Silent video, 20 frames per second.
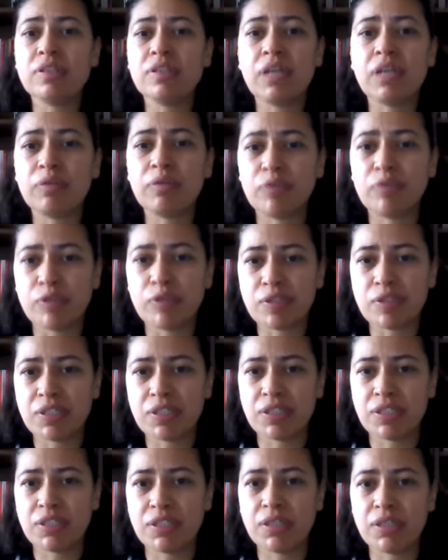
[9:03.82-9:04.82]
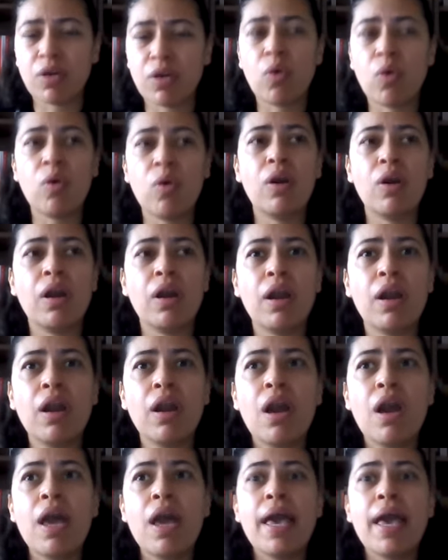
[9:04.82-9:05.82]
diversity or
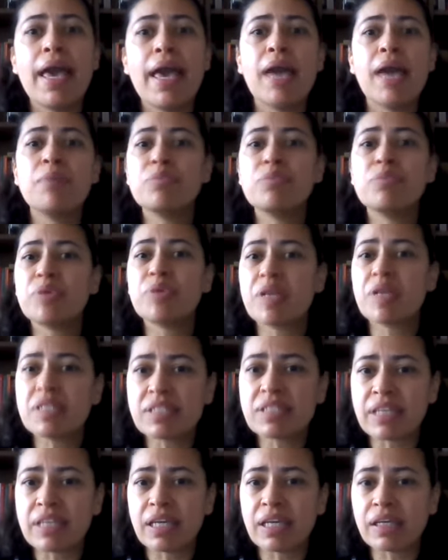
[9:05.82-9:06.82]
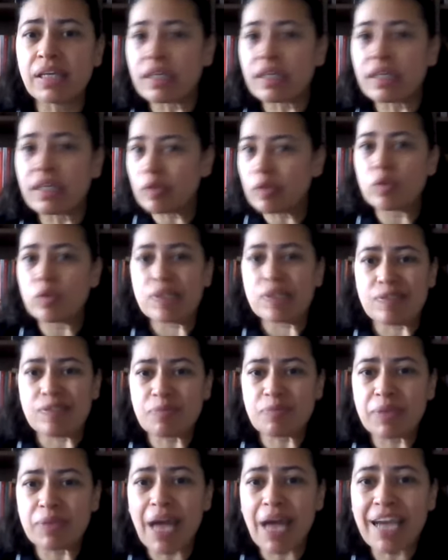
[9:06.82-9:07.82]
embracing
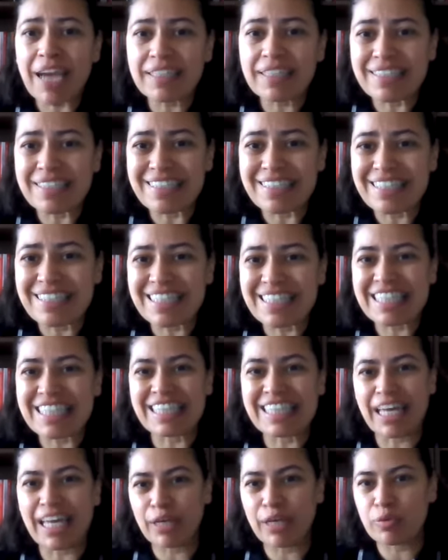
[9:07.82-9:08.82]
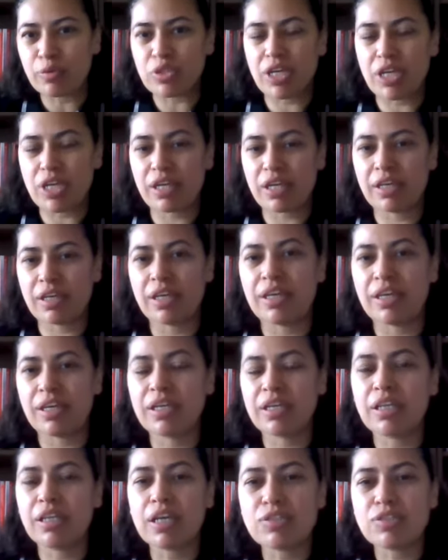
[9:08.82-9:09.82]
inclusive practices in language
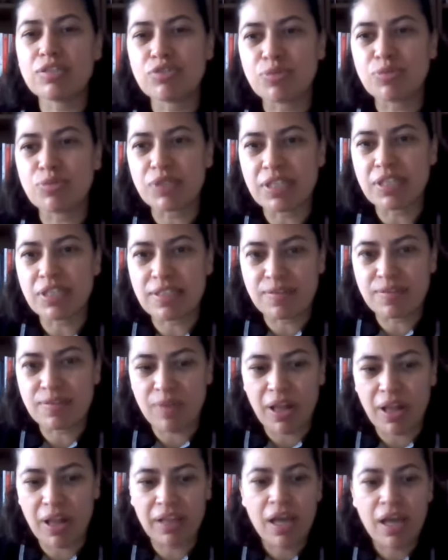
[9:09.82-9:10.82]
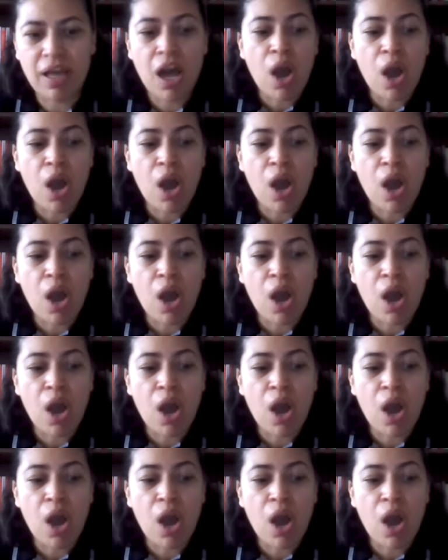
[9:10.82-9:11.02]
classrooms as well,